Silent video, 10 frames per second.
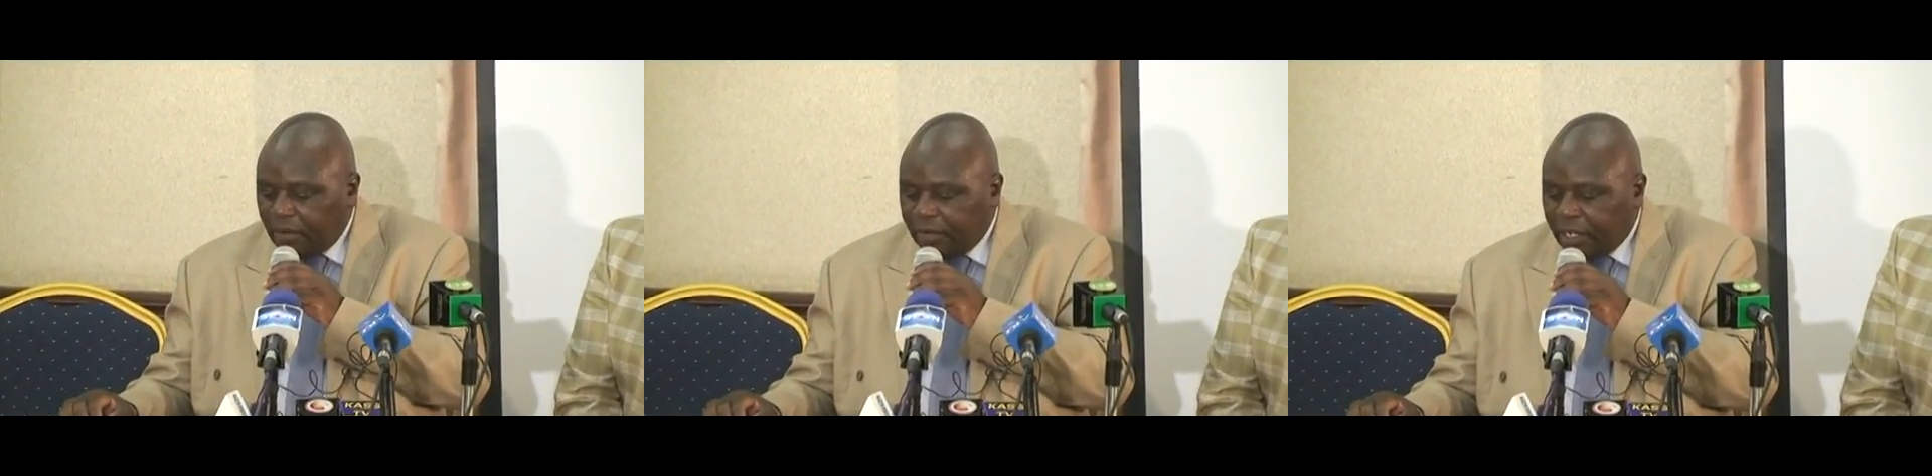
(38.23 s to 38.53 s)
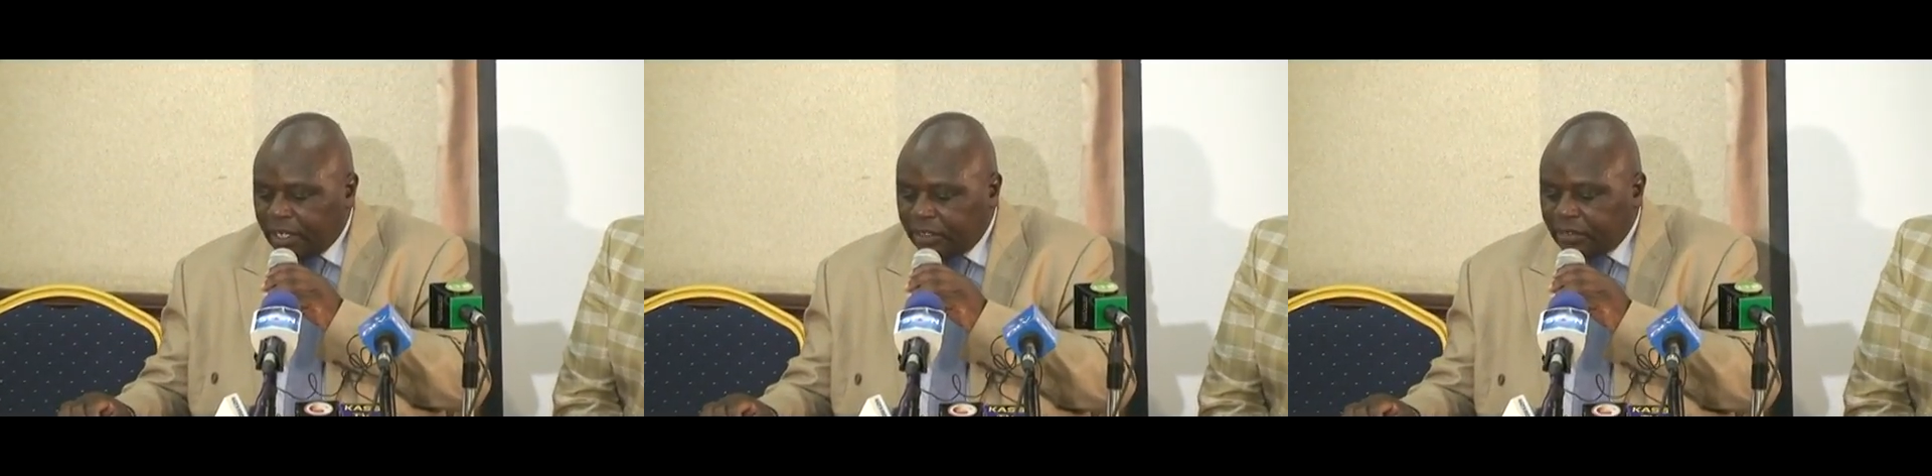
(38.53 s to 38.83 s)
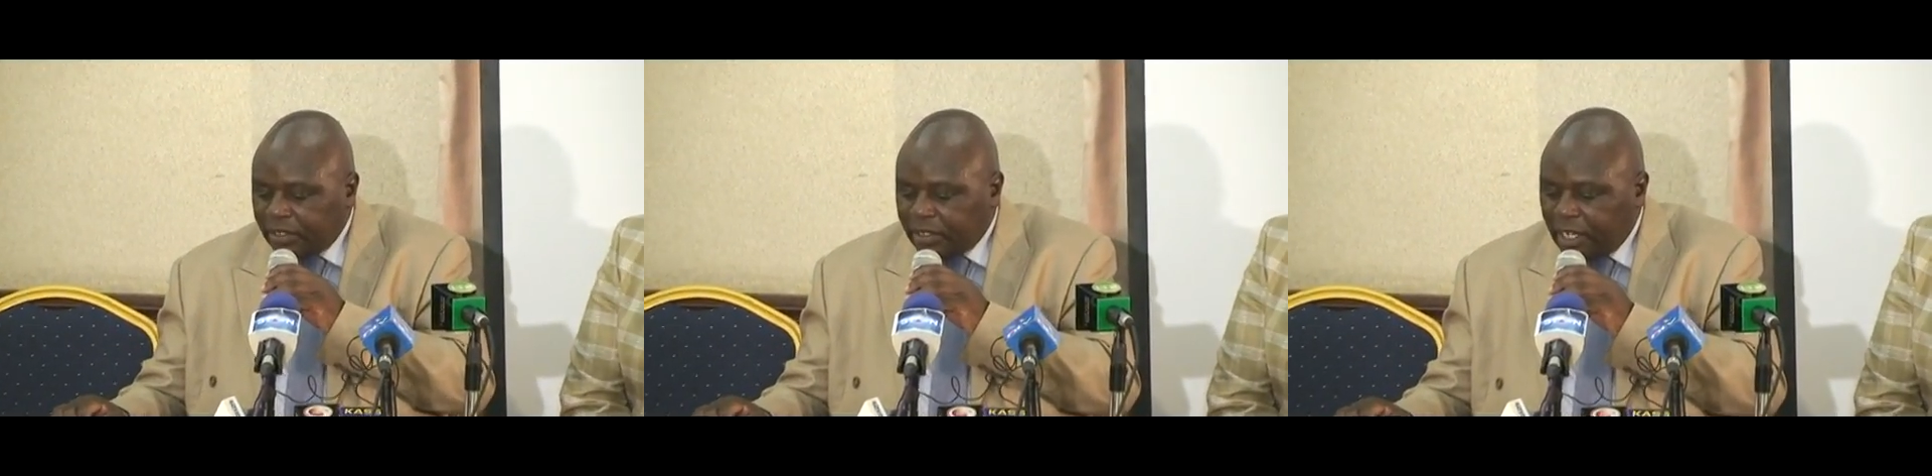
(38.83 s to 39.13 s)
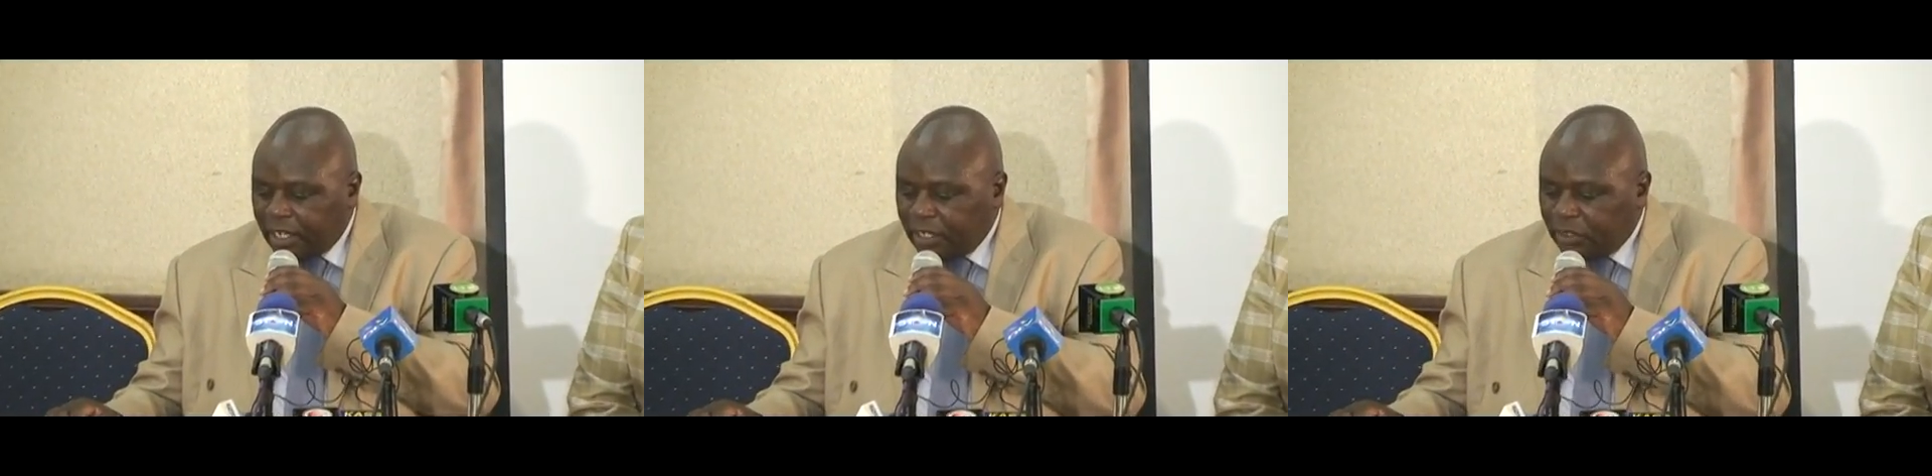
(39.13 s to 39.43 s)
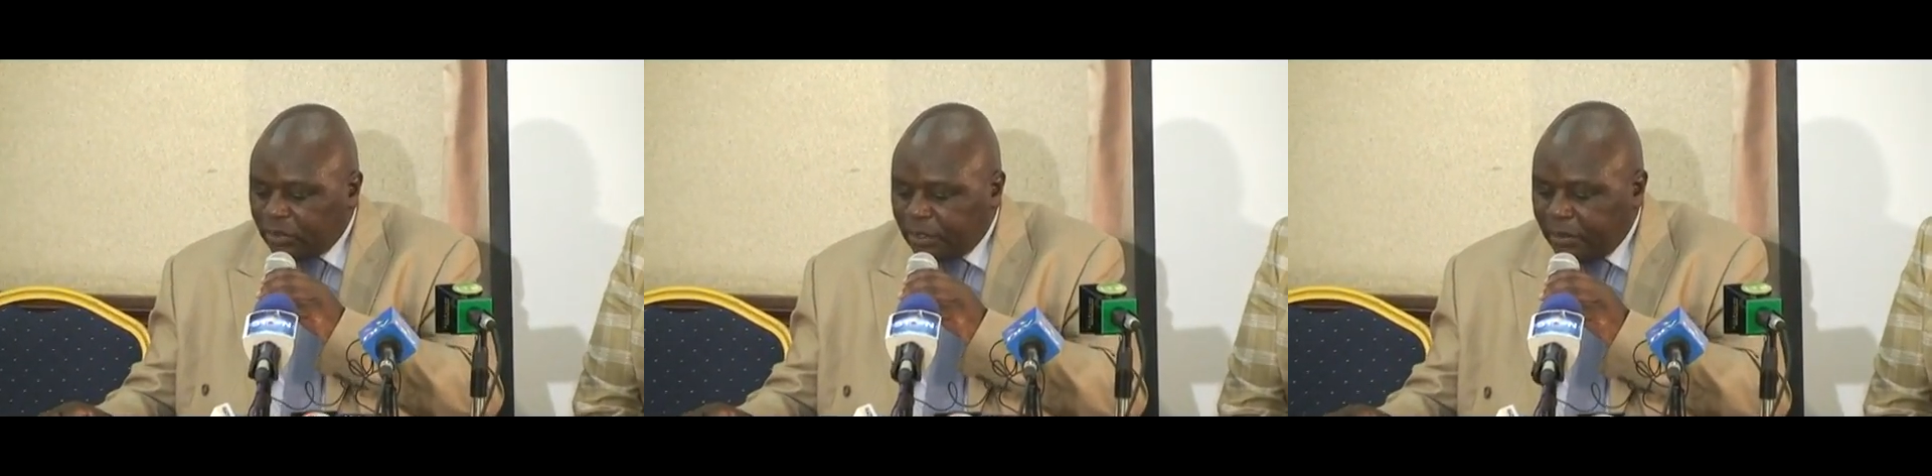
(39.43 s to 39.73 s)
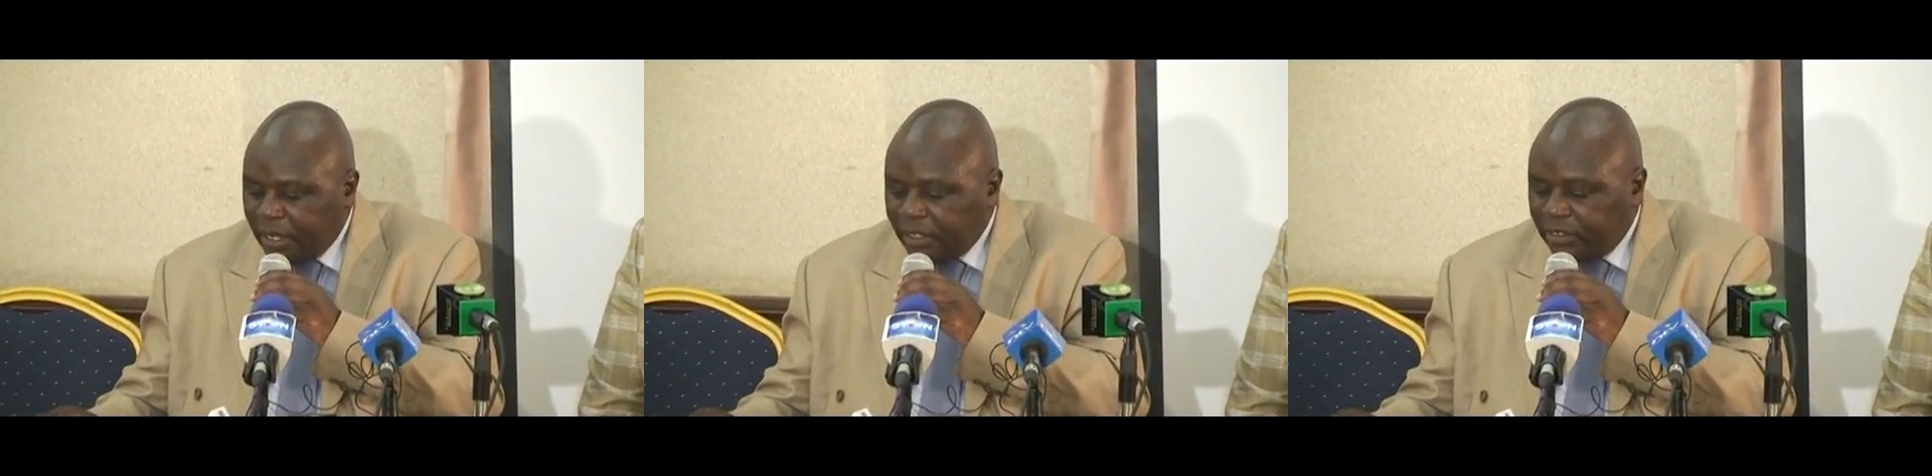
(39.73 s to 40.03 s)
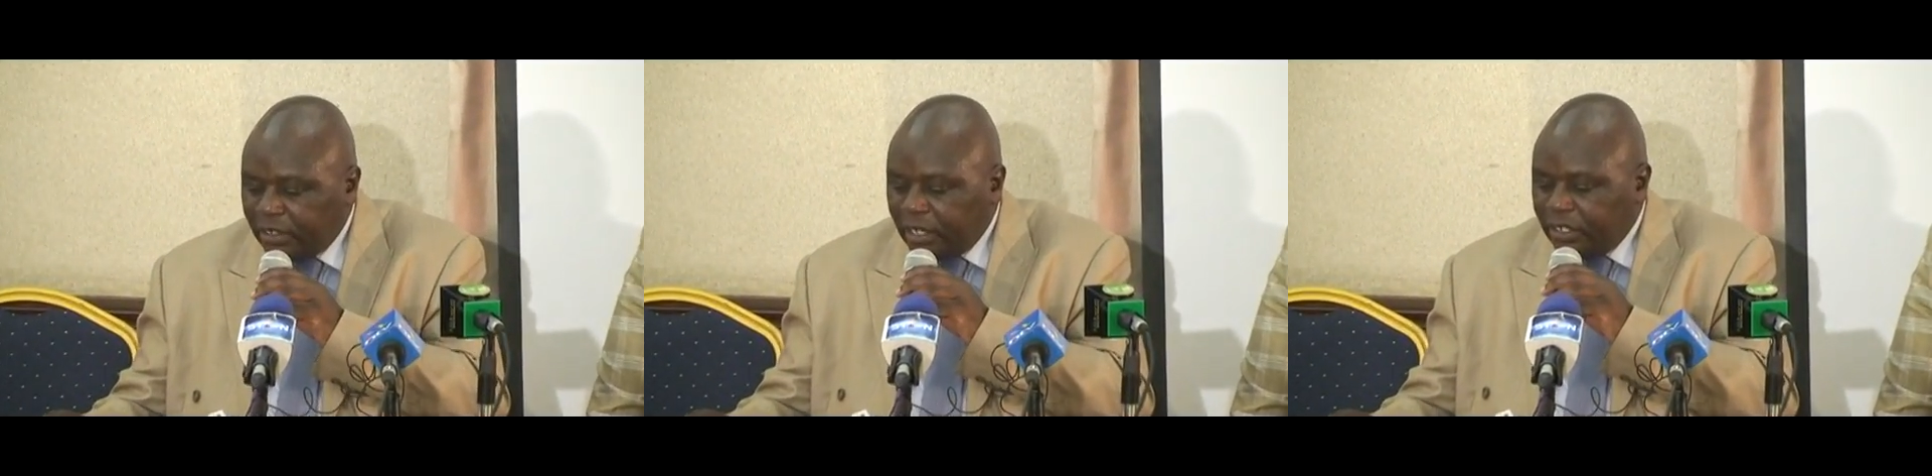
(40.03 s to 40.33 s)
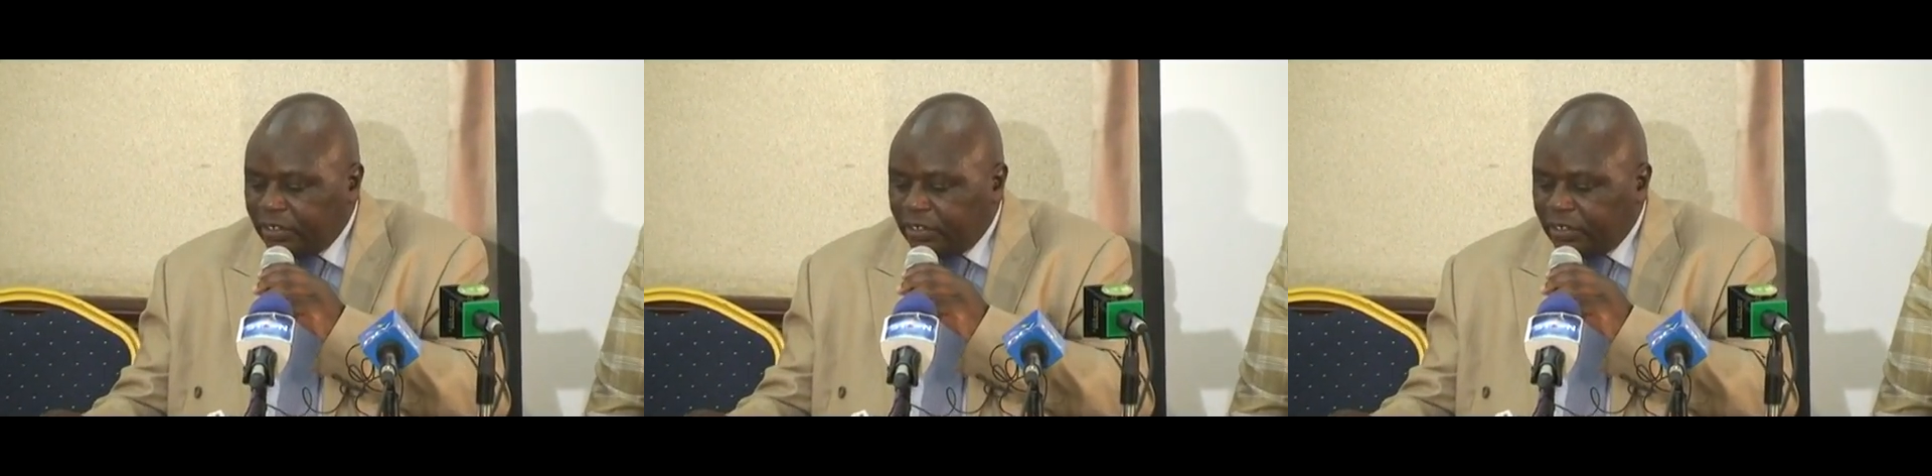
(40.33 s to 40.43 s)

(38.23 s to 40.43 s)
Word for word: of the country is likely to remain generally